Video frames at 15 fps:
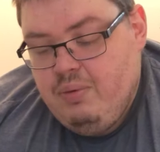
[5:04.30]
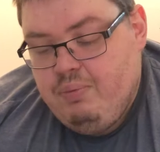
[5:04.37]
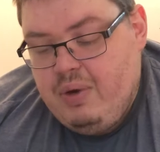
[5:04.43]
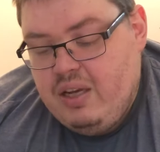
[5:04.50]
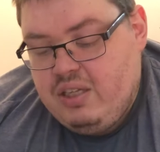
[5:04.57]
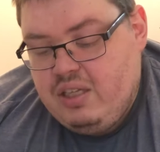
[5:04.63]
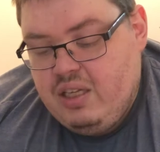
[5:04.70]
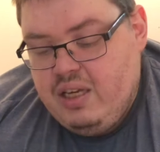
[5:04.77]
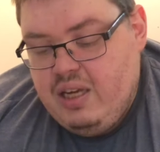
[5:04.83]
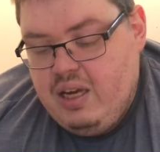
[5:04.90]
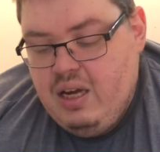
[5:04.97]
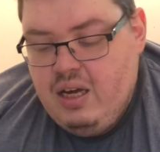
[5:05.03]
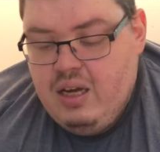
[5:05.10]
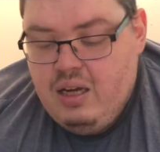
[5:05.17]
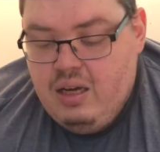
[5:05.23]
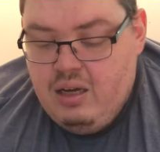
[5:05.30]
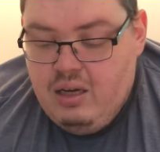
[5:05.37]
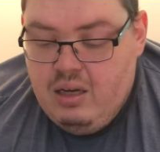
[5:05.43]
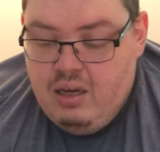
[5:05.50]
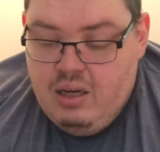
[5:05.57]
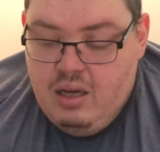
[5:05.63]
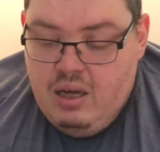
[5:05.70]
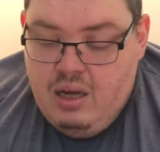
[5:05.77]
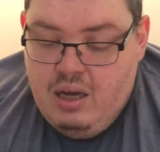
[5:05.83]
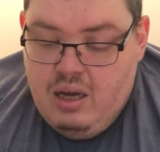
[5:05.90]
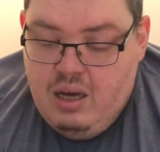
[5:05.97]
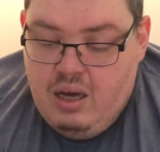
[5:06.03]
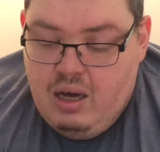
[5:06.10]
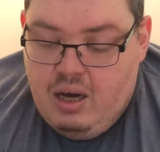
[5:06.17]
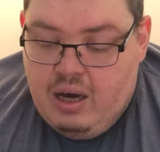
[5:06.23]
basically
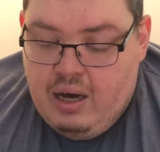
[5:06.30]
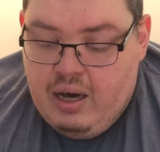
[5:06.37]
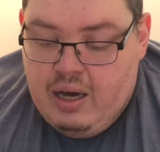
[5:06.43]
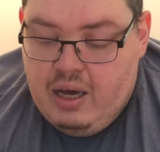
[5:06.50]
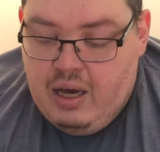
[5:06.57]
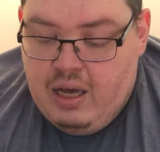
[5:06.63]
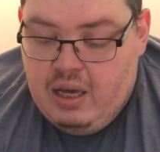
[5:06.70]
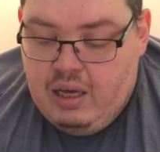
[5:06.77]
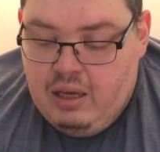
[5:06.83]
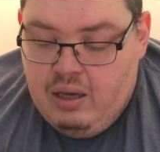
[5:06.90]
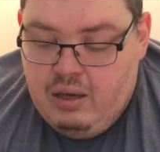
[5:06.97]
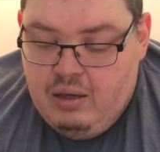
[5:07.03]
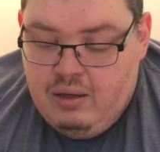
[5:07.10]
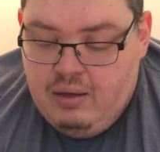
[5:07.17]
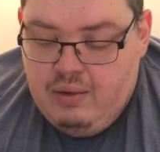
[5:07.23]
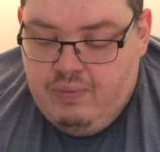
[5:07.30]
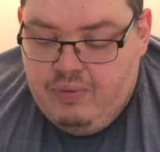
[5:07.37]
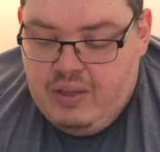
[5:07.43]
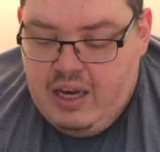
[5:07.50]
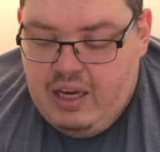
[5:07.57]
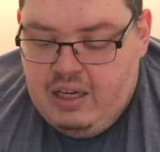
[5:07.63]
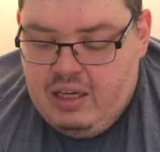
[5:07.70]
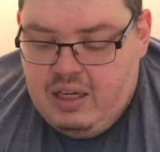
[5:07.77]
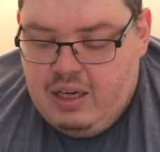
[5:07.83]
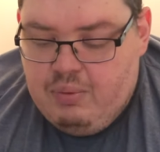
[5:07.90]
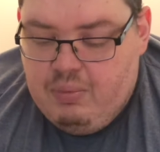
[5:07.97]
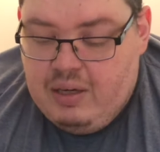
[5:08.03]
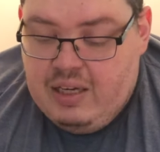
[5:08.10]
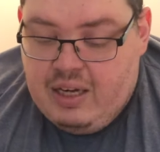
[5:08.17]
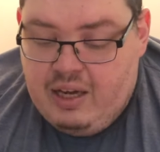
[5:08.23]
I heated up
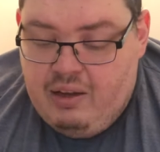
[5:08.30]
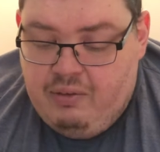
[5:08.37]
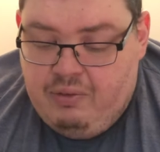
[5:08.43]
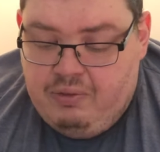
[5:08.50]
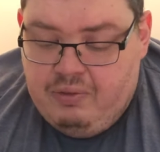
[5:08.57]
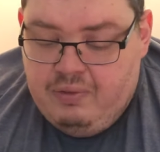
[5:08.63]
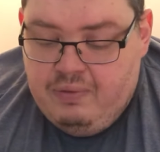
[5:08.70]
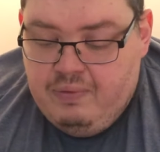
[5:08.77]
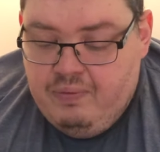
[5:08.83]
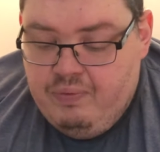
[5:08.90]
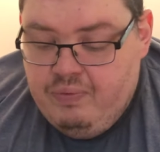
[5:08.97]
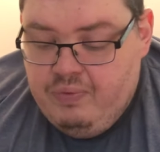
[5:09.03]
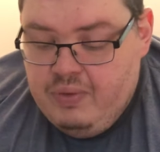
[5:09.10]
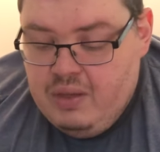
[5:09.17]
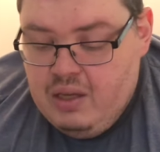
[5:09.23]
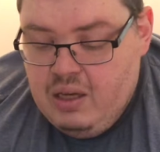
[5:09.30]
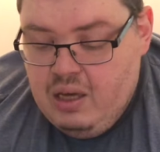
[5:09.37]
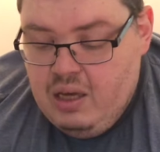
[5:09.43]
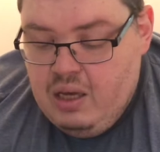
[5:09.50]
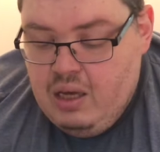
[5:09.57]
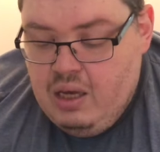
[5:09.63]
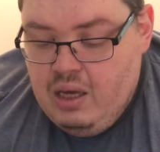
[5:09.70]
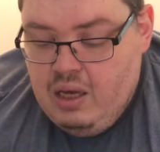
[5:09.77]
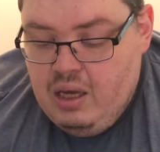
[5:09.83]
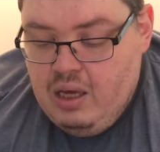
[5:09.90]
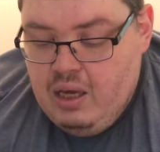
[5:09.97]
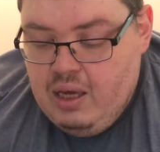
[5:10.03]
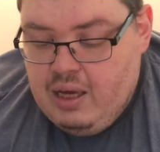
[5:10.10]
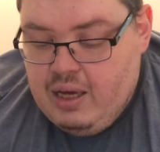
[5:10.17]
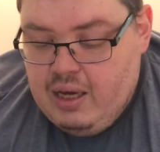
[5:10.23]
my knife
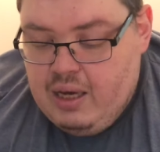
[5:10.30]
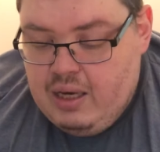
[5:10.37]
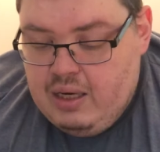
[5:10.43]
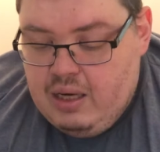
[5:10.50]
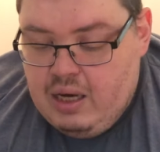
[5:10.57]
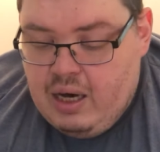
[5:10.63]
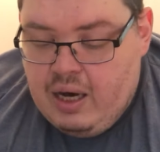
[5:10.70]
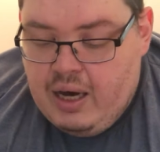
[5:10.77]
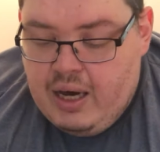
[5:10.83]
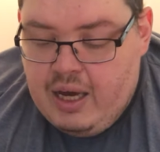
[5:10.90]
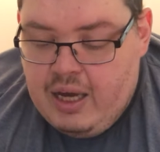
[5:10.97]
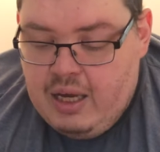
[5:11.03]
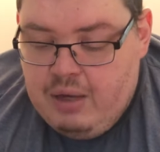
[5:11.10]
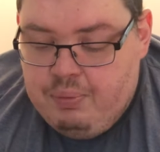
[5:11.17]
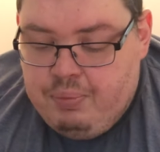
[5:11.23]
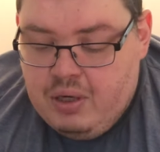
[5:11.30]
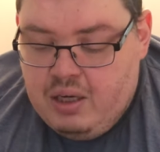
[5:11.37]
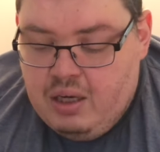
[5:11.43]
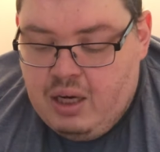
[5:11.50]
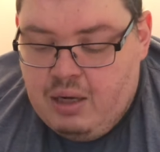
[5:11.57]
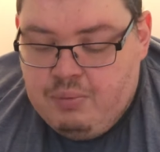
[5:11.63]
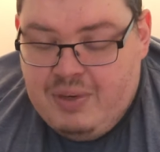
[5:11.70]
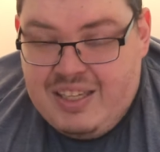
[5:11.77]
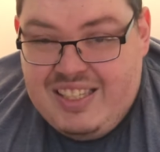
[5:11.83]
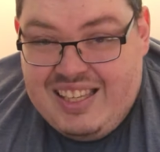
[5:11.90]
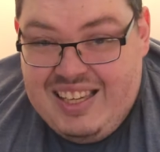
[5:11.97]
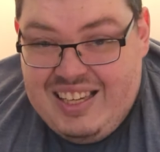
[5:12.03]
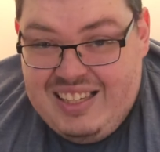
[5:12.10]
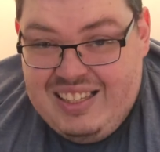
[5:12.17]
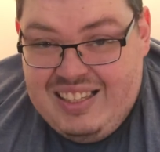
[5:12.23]
and I put it on my
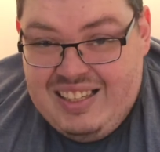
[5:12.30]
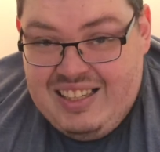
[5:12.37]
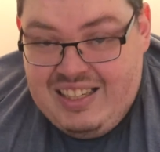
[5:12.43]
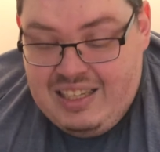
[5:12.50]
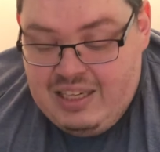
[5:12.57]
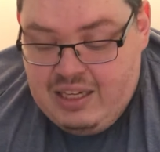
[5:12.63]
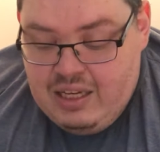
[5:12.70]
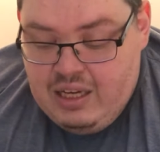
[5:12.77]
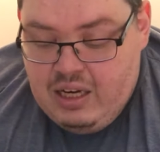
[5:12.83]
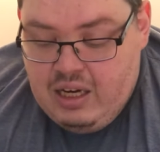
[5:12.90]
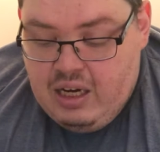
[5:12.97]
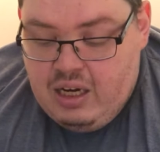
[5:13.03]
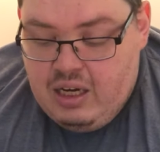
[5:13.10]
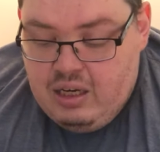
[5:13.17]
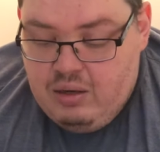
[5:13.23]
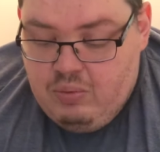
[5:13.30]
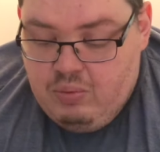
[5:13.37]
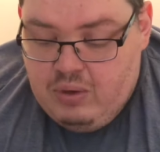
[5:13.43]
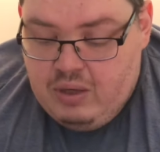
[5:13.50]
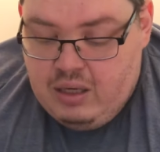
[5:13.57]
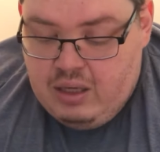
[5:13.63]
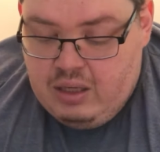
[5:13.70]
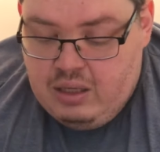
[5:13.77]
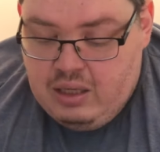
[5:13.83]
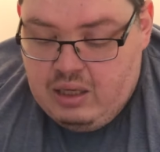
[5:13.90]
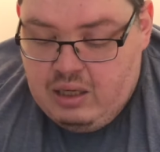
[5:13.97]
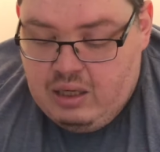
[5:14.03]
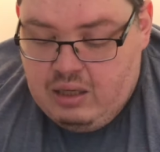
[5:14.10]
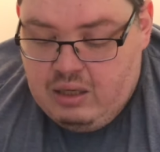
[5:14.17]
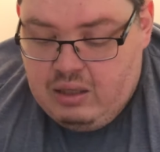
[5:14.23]
skin. When
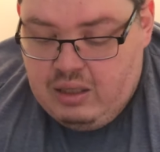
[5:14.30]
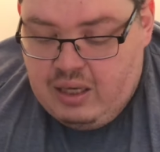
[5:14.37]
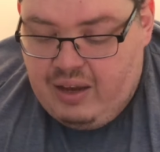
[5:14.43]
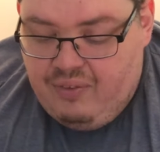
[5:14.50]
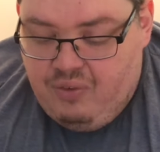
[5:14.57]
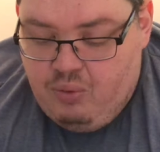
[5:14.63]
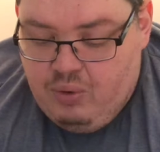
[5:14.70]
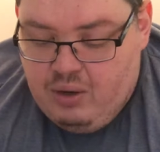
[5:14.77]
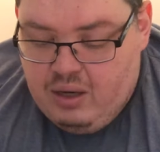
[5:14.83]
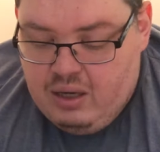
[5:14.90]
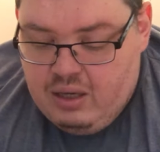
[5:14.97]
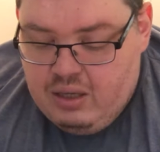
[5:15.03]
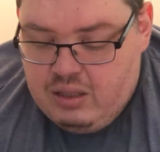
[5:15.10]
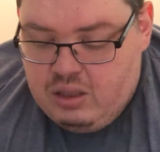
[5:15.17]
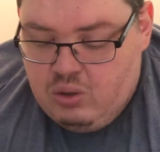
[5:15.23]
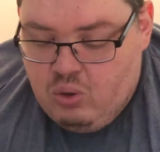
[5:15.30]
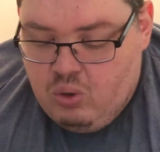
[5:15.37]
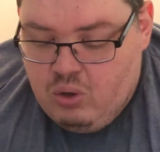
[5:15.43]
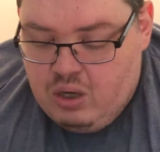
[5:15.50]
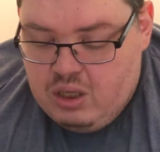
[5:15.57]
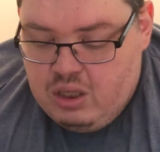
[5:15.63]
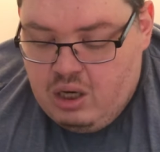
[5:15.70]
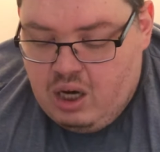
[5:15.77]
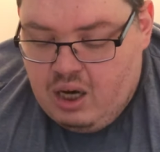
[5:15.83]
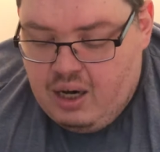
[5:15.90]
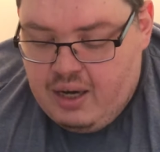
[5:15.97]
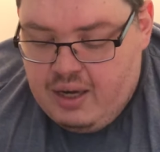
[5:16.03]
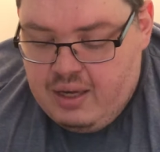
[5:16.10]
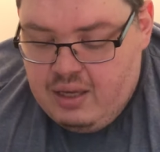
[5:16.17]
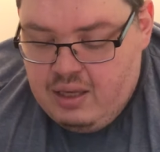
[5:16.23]
the knife was orange
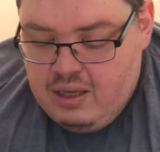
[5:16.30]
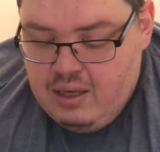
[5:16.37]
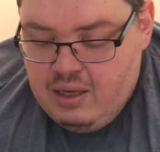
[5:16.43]
hot,